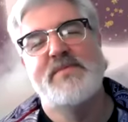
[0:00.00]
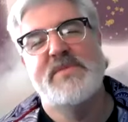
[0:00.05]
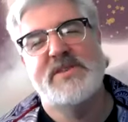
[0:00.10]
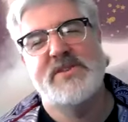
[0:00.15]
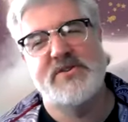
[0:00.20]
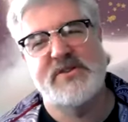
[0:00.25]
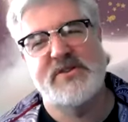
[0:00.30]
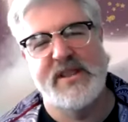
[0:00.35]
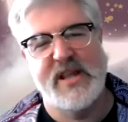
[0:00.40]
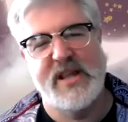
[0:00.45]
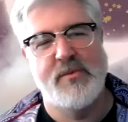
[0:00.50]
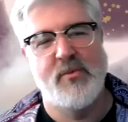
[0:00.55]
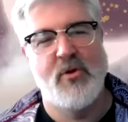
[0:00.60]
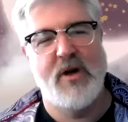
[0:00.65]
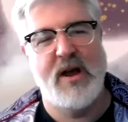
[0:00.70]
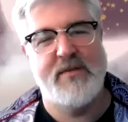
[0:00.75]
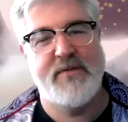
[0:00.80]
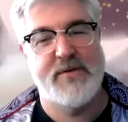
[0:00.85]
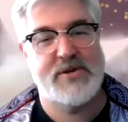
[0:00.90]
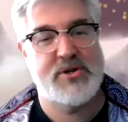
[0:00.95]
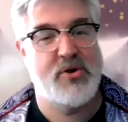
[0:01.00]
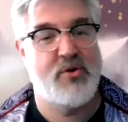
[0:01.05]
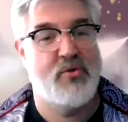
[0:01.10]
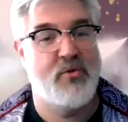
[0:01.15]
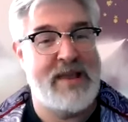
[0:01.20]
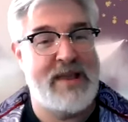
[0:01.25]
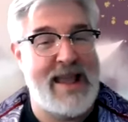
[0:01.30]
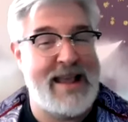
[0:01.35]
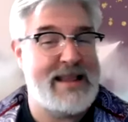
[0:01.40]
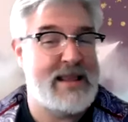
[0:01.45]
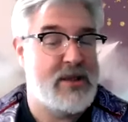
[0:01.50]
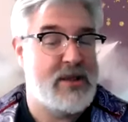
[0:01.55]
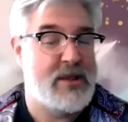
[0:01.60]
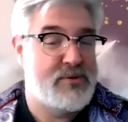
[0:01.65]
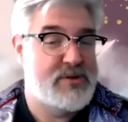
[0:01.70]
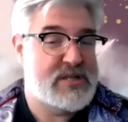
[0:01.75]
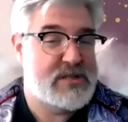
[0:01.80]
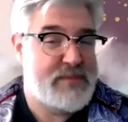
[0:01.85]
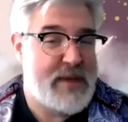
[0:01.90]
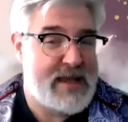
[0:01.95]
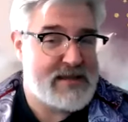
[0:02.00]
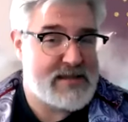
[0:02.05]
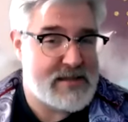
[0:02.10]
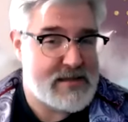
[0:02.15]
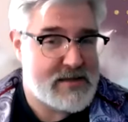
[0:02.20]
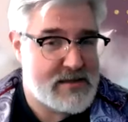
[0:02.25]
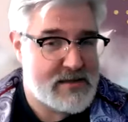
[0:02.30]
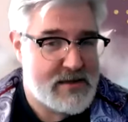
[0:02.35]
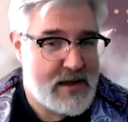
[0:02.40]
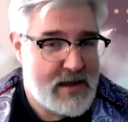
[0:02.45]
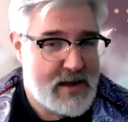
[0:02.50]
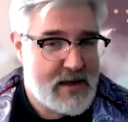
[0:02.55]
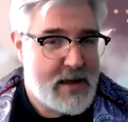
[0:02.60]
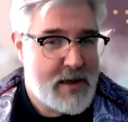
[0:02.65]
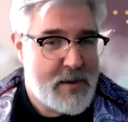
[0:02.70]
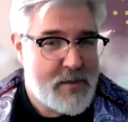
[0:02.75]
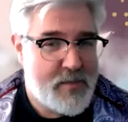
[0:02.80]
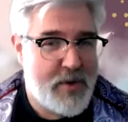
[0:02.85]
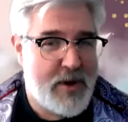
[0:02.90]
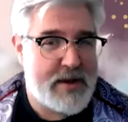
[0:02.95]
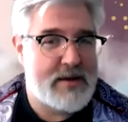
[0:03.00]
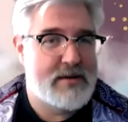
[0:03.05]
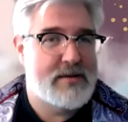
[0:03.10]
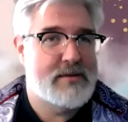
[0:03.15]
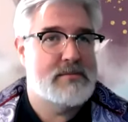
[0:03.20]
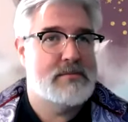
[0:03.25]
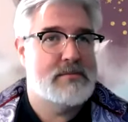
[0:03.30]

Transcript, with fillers: So it's a little more effort to create those spaces. But